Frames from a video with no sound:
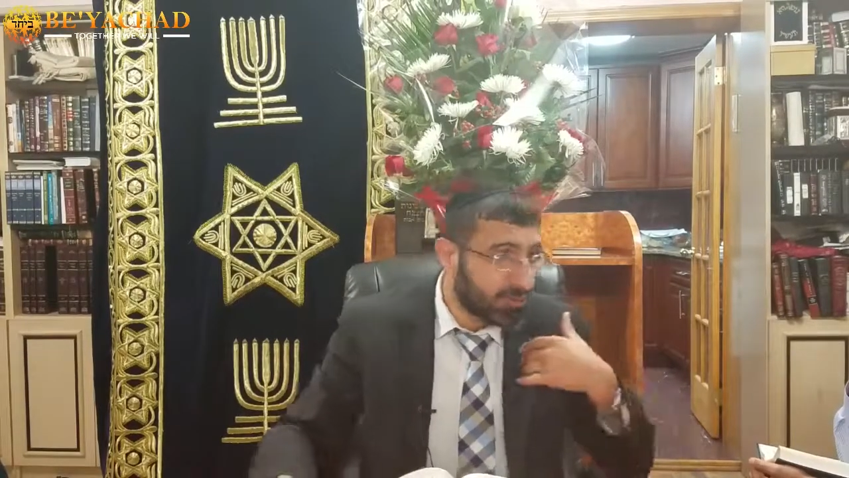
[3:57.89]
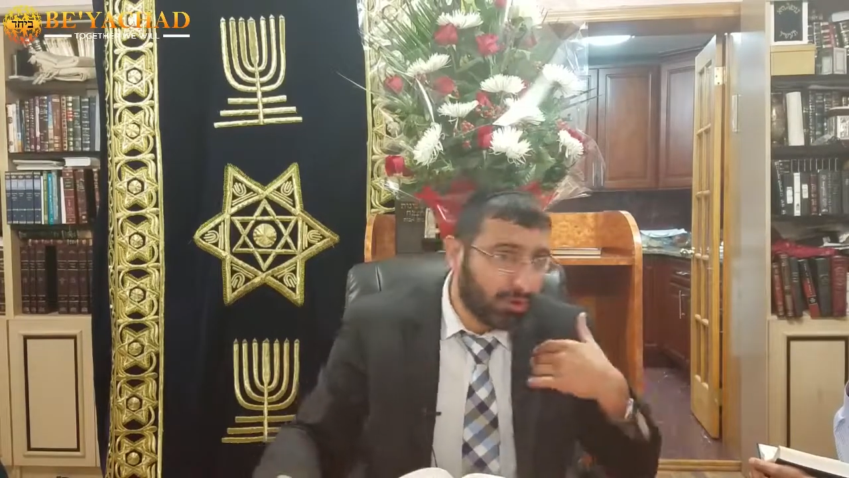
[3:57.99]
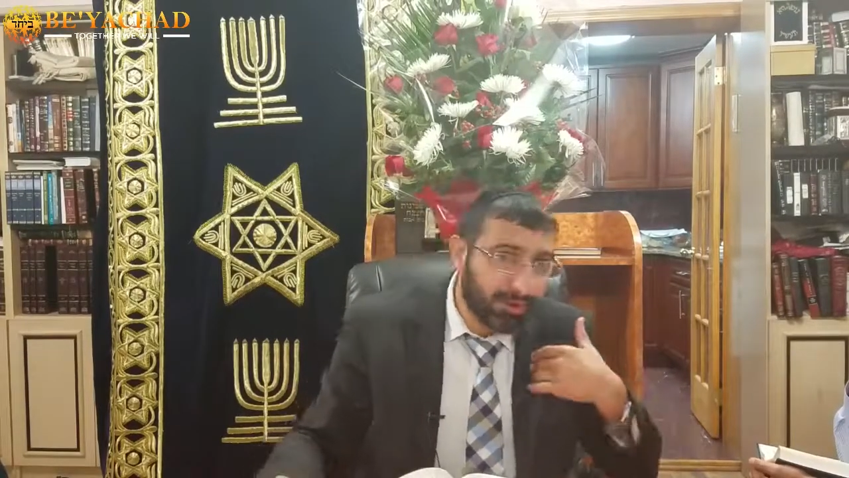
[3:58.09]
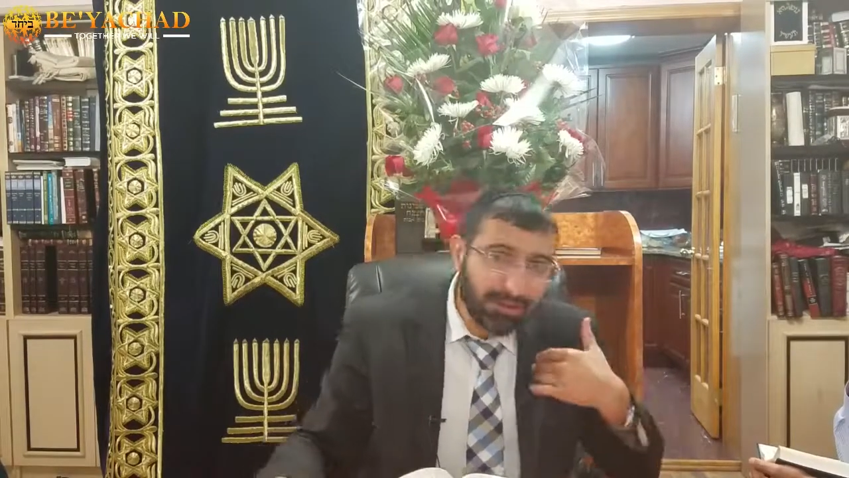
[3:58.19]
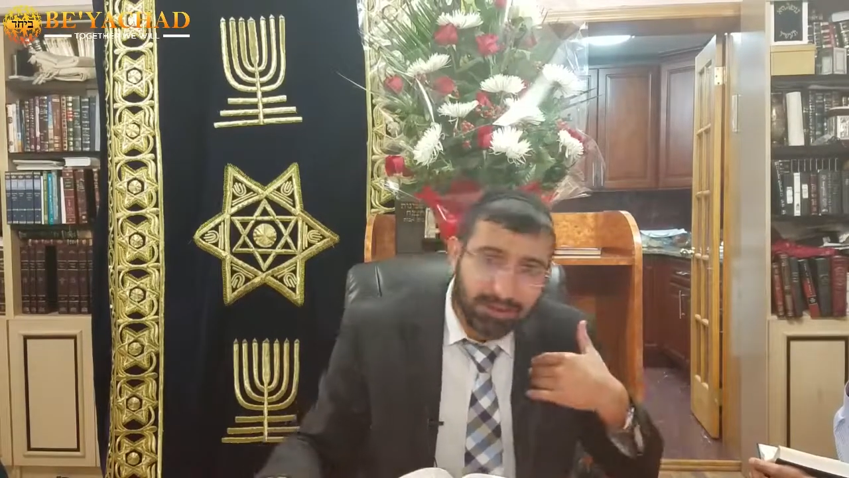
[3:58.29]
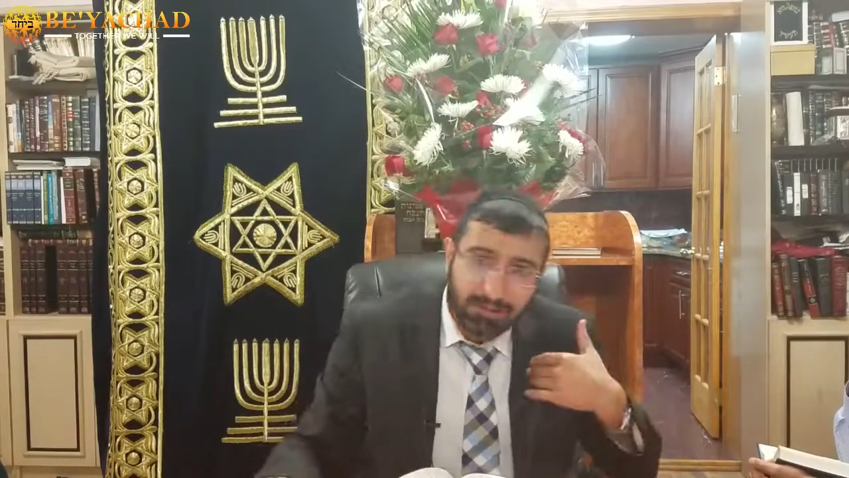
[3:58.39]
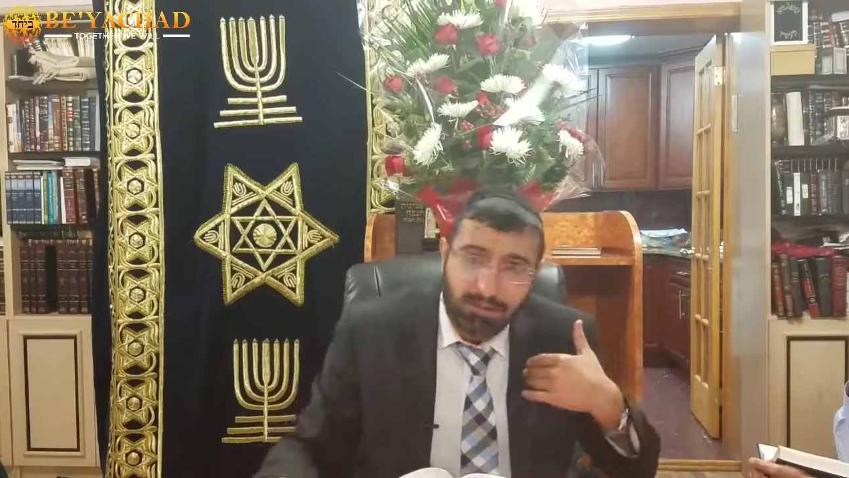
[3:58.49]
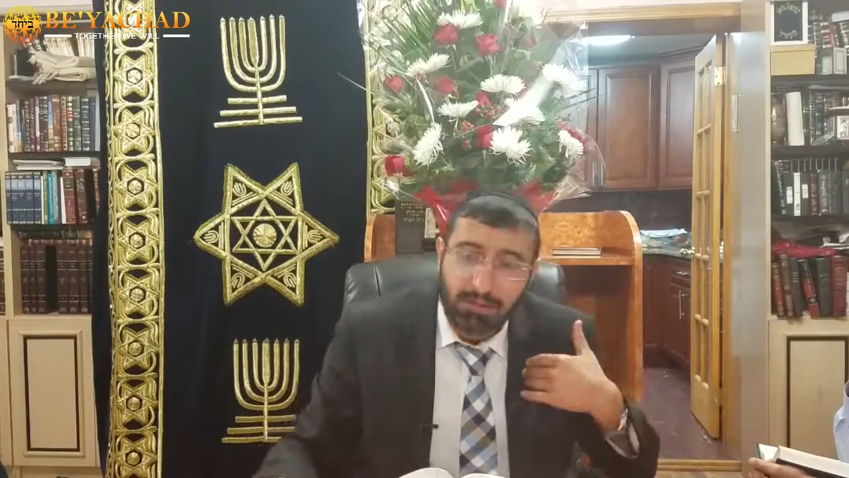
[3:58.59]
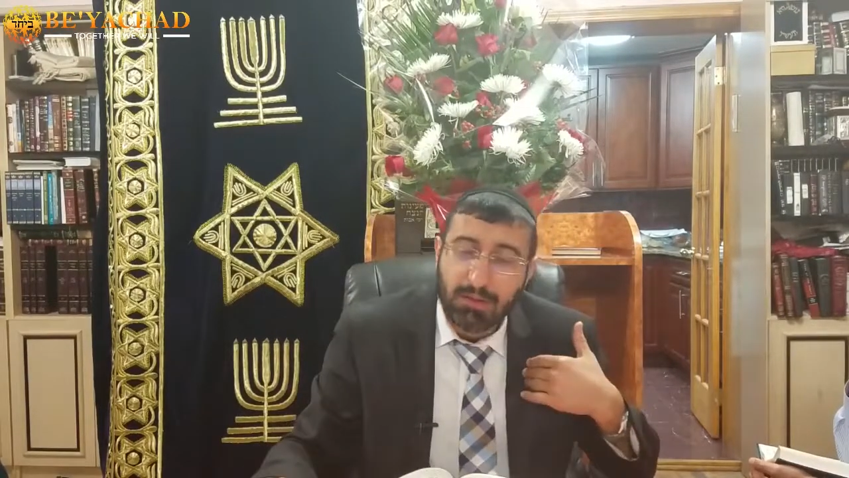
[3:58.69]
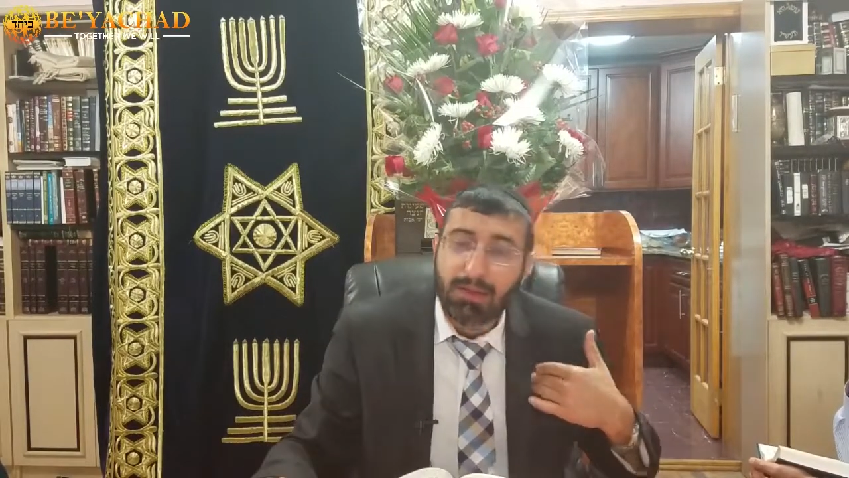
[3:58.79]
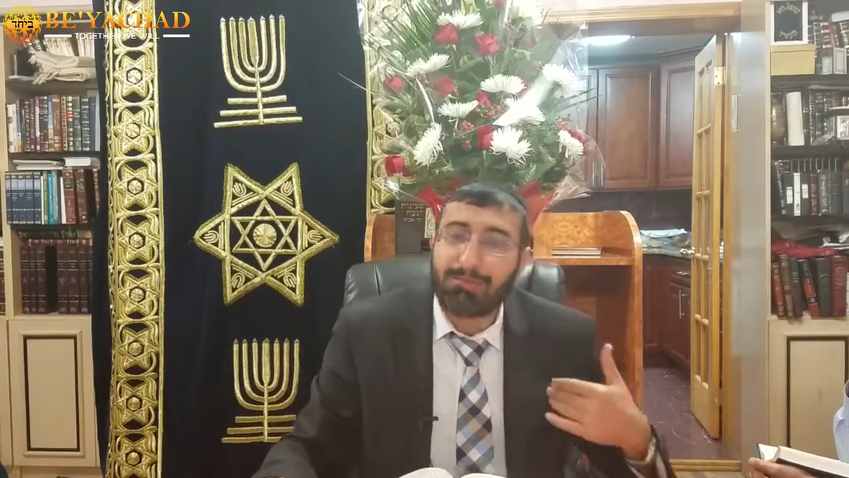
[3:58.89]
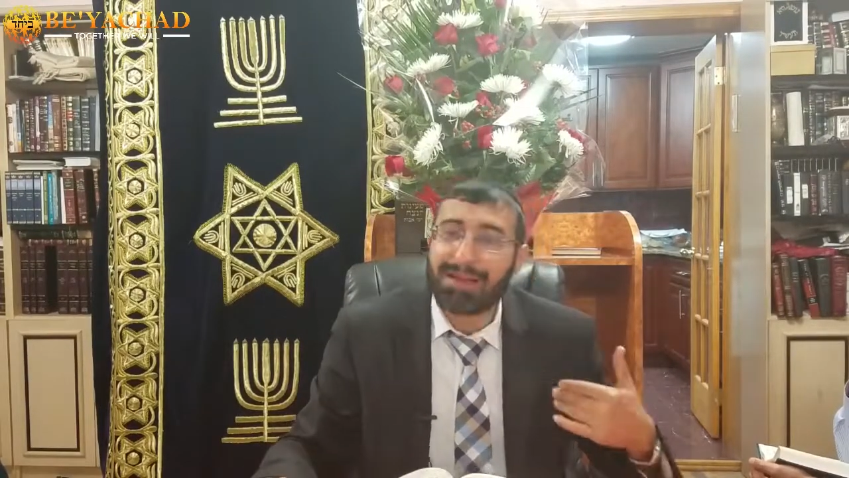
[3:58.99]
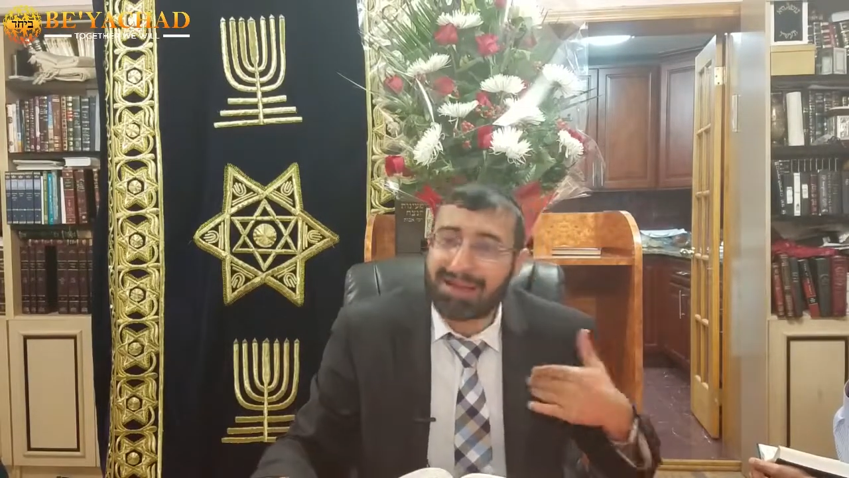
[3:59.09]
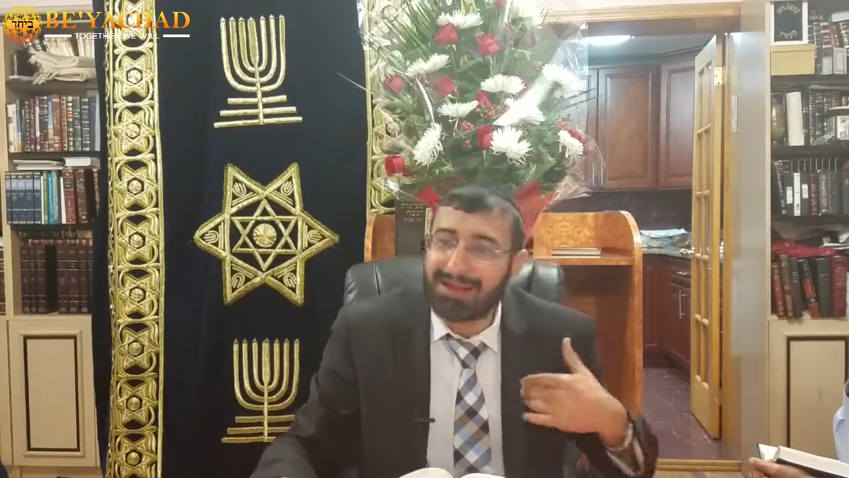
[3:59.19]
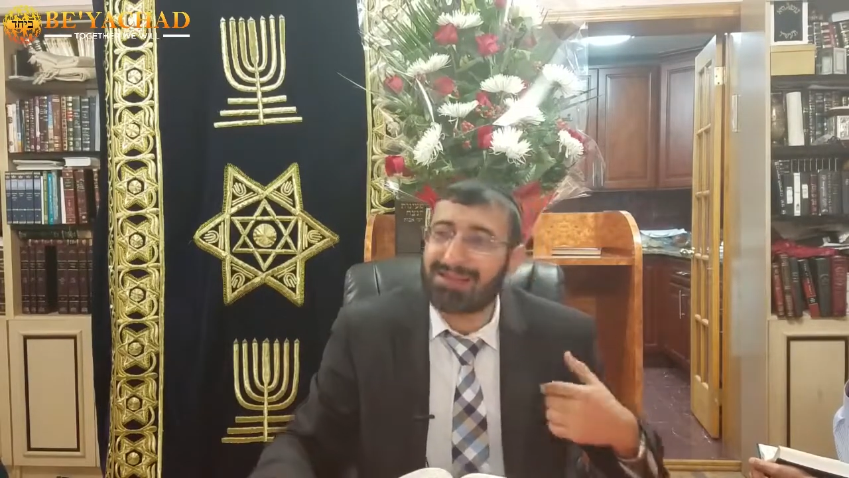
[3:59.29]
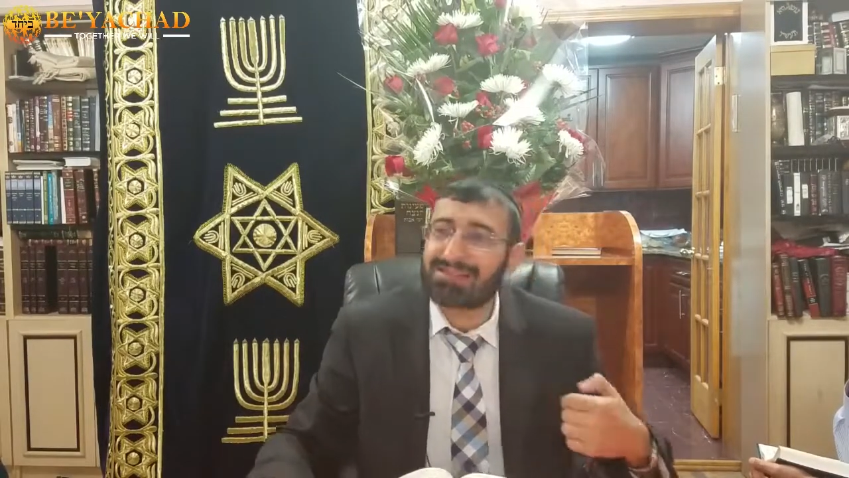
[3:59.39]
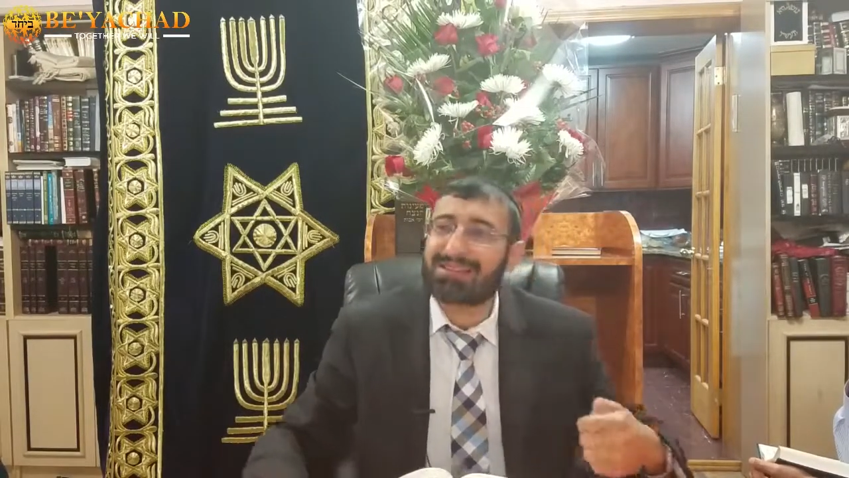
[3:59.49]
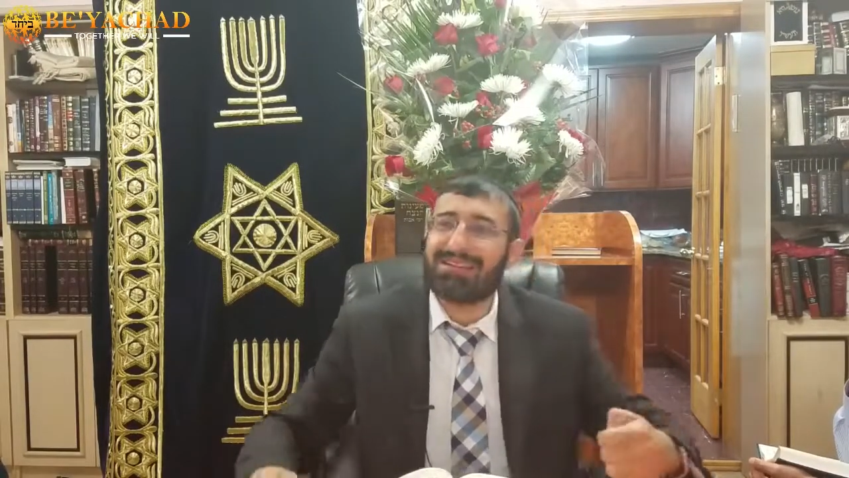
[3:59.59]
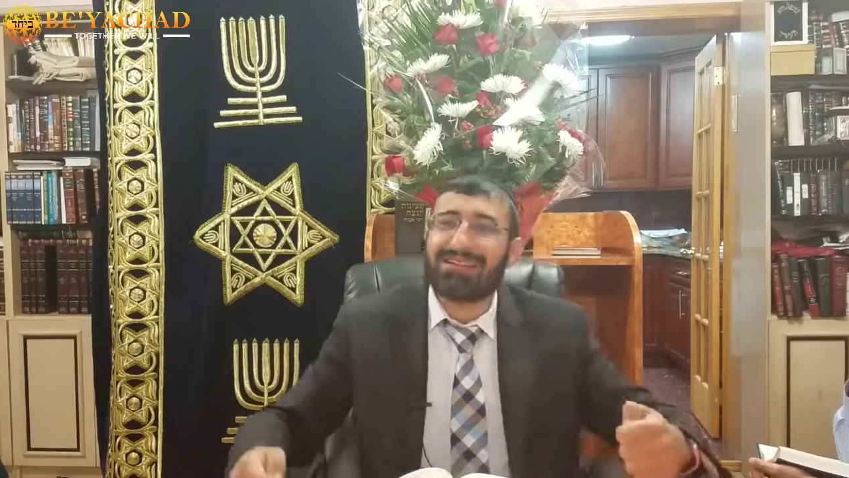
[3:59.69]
Kohen because